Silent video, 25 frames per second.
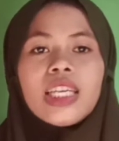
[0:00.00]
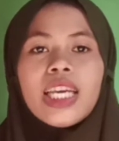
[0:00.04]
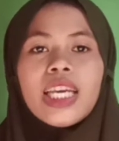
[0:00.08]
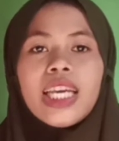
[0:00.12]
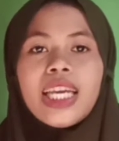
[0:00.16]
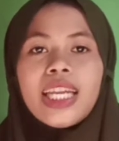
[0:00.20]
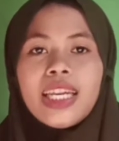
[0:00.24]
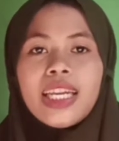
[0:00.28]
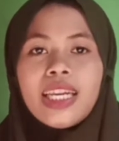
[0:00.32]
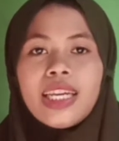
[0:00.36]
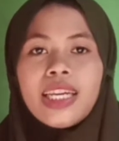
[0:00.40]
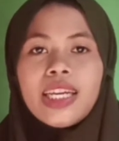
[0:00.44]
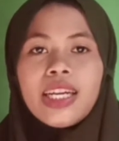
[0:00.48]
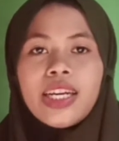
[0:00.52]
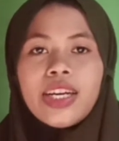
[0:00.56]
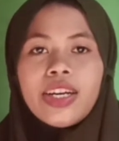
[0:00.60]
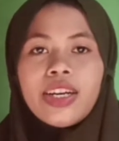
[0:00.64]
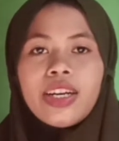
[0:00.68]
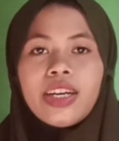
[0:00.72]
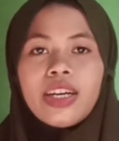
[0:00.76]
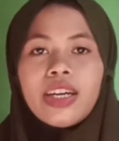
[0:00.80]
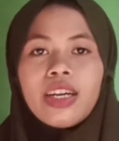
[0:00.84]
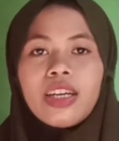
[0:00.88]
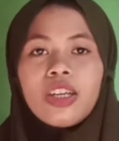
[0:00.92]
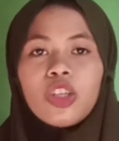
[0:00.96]
in
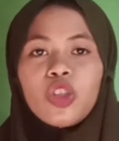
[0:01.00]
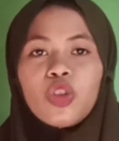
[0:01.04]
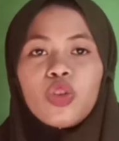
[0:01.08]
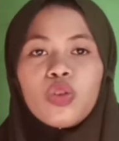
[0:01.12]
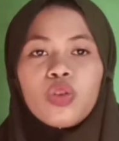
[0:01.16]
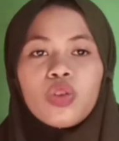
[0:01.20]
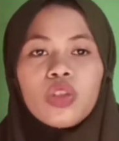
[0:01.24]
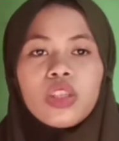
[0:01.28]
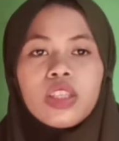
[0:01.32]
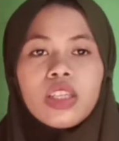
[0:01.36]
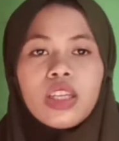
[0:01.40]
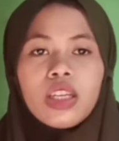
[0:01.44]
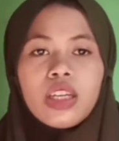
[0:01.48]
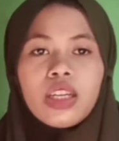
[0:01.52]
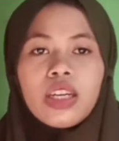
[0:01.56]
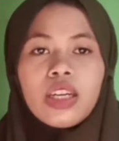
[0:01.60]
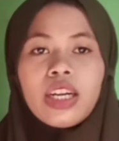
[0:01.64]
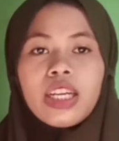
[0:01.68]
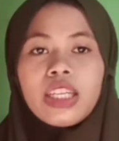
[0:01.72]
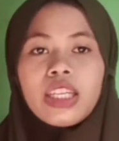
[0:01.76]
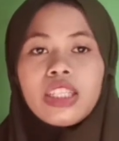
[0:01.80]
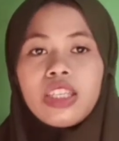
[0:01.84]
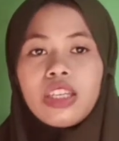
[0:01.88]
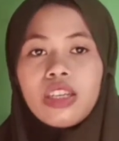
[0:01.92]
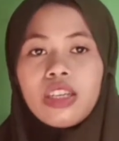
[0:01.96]
their chosen
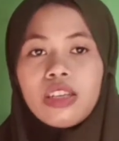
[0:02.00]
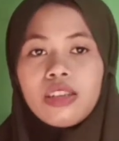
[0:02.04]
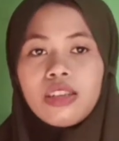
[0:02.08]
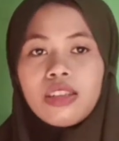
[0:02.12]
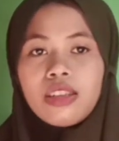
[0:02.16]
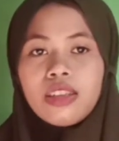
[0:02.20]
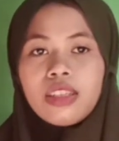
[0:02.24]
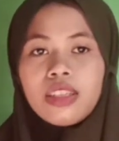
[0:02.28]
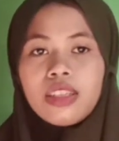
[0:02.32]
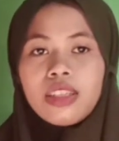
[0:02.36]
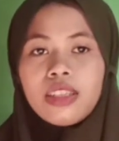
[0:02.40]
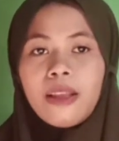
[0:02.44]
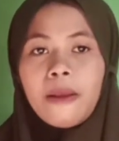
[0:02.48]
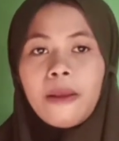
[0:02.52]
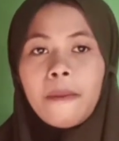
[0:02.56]
regions.